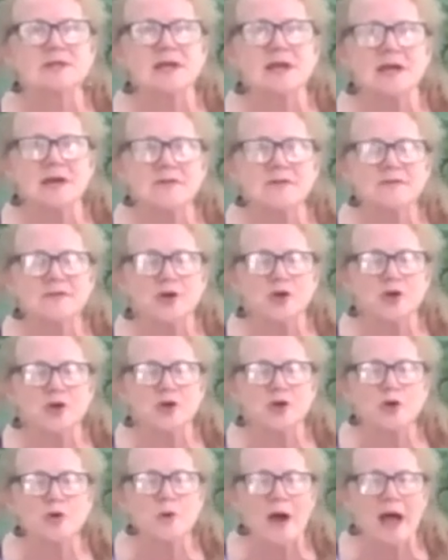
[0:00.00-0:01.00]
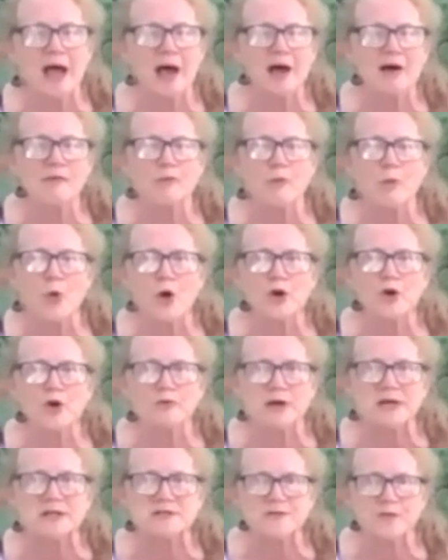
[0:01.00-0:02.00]
If you have water
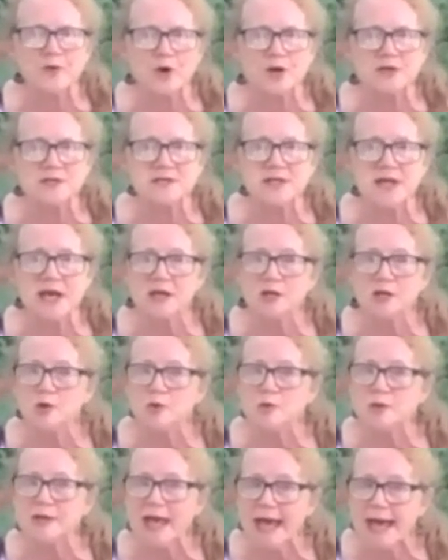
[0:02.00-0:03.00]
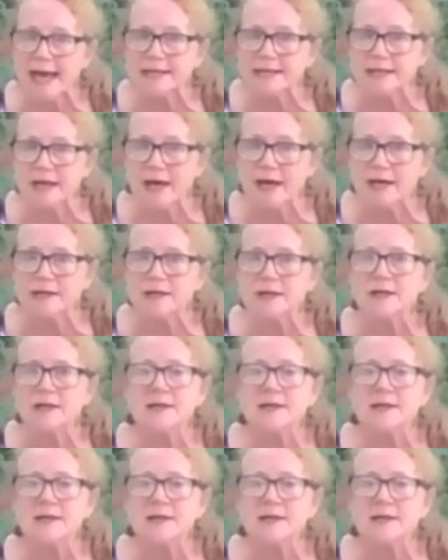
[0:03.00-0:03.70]
reservoirs that you cannot